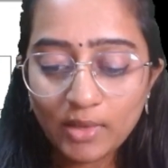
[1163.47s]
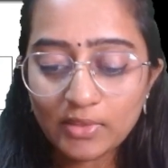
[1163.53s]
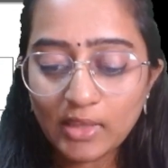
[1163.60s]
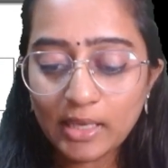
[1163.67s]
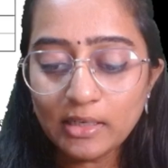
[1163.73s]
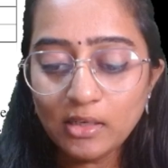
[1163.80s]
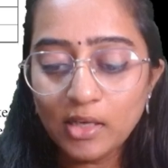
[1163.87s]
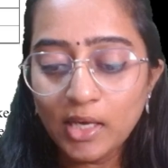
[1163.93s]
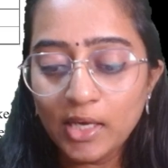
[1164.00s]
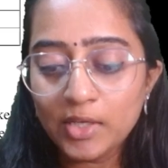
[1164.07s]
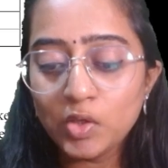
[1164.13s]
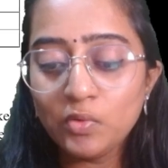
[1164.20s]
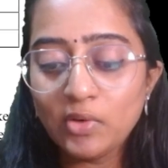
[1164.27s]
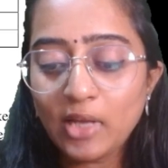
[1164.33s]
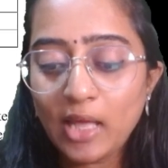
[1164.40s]
Then
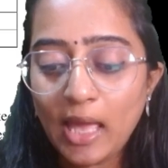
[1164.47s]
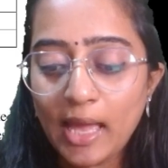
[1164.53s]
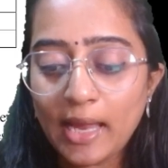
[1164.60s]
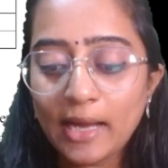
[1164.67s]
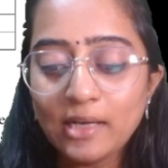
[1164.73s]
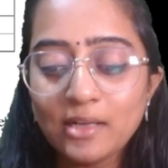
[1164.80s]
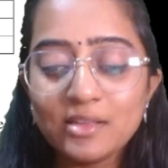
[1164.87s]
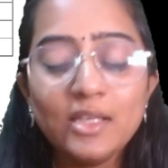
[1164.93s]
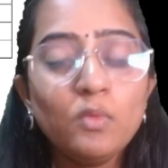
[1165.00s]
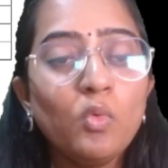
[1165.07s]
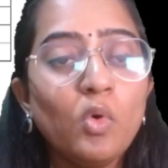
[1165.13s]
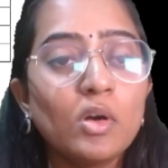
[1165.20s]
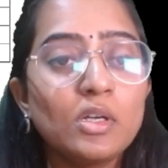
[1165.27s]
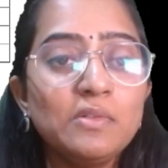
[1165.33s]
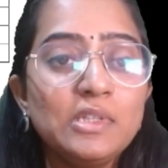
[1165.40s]
you would add the
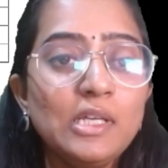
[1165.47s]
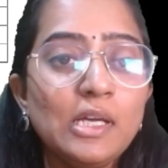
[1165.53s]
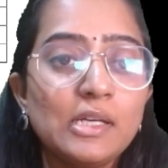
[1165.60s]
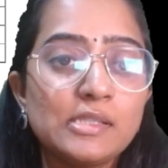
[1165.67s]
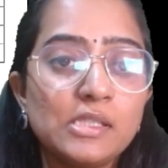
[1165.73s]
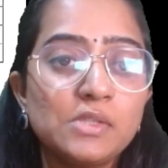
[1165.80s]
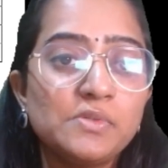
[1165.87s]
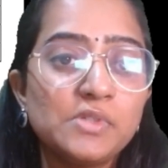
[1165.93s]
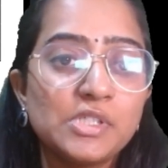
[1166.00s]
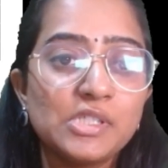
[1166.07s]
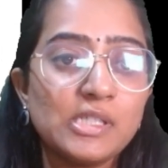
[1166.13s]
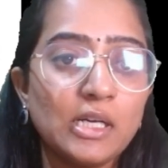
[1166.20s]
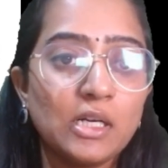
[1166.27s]
whatever the assets which is